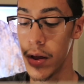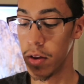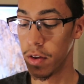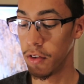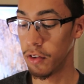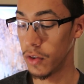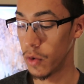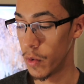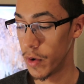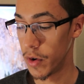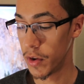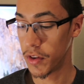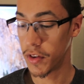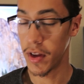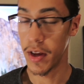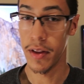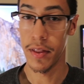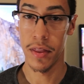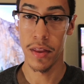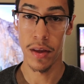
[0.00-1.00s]
So when you
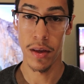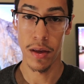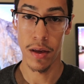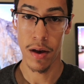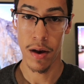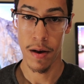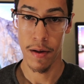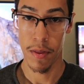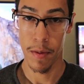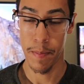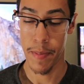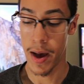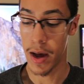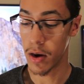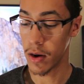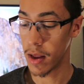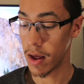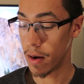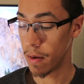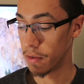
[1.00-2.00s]
take the, uh, the
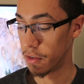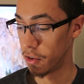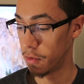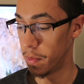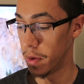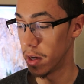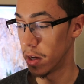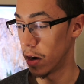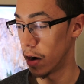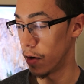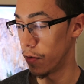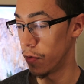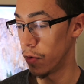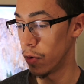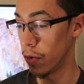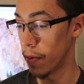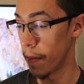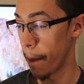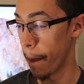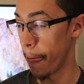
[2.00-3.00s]
panel out, just be
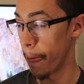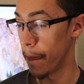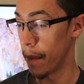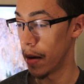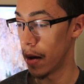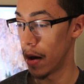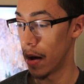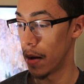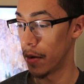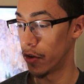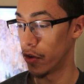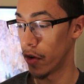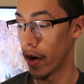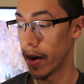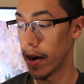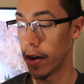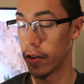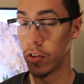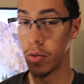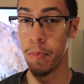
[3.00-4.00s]
careful uh,
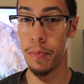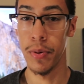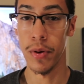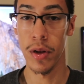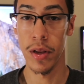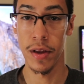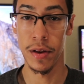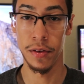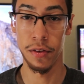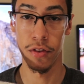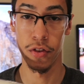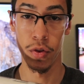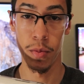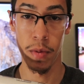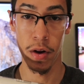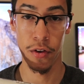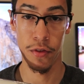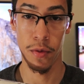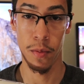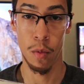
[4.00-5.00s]
try not to pull it too
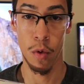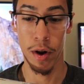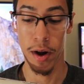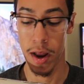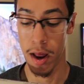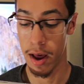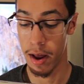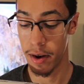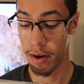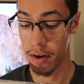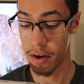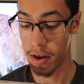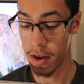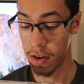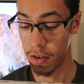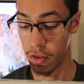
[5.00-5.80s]
much from one end.